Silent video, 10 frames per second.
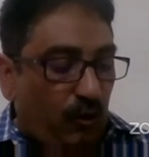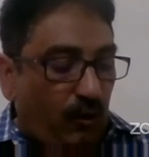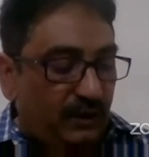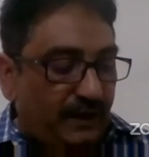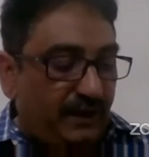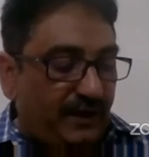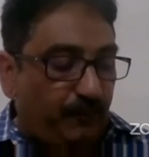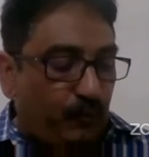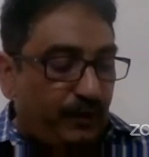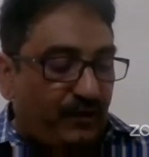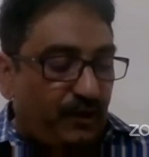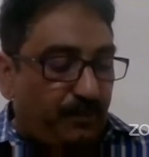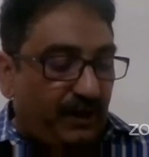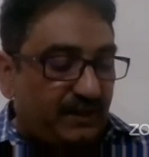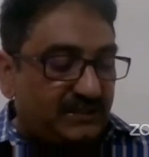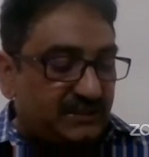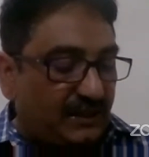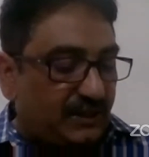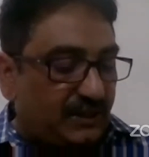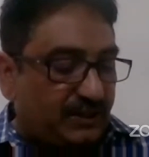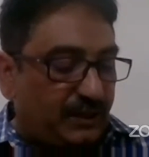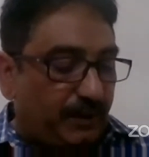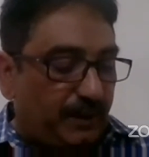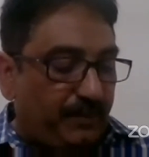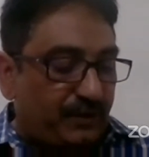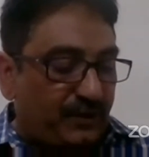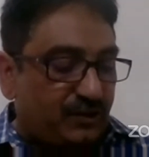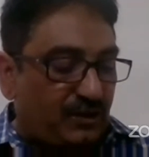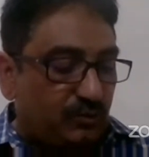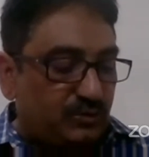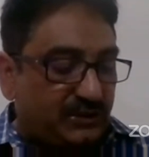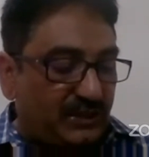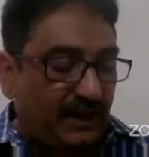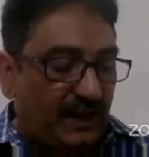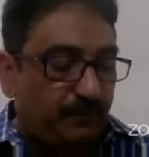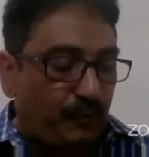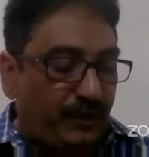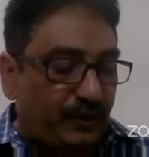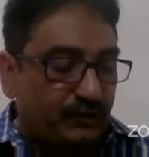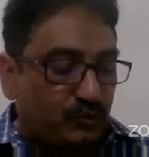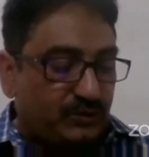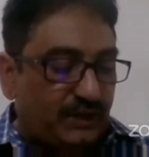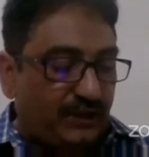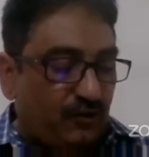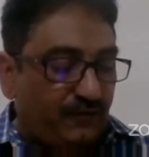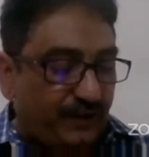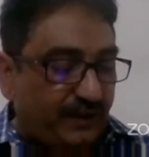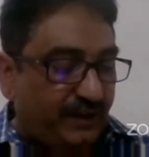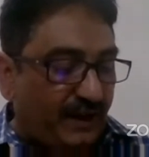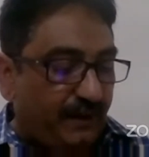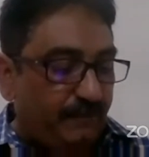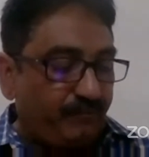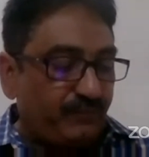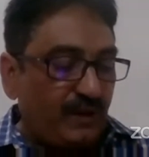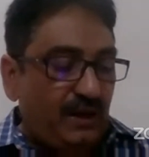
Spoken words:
All India Poetry Prize conducted by British Council and Poetry Society of India.